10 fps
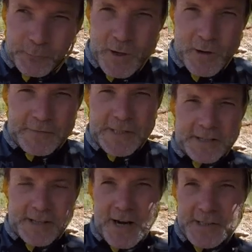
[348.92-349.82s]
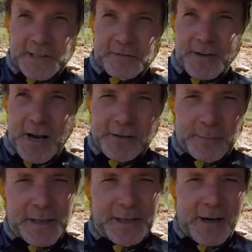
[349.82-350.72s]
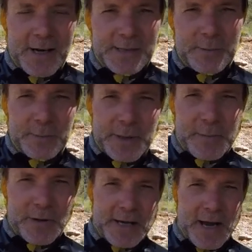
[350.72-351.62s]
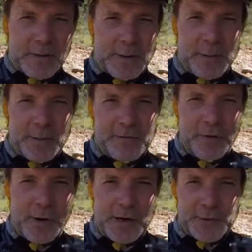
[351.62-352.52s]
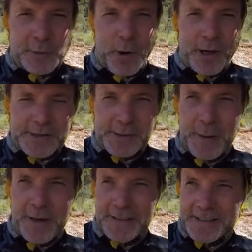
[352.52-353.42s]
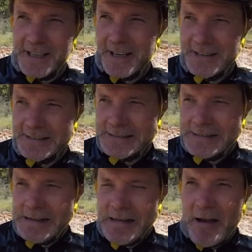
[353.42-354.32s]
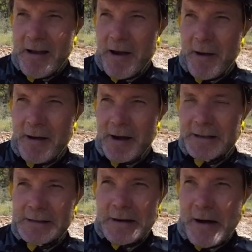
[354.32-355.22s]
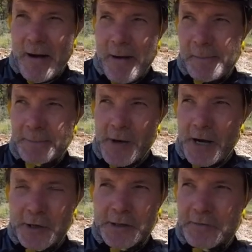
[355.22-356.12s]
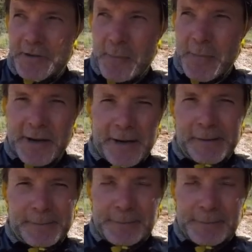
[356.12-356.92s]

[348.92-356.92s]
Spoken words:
Obviously the guys at the front, the big guys, will be putting out probably 400 watts, but you know, I couldn't have done better.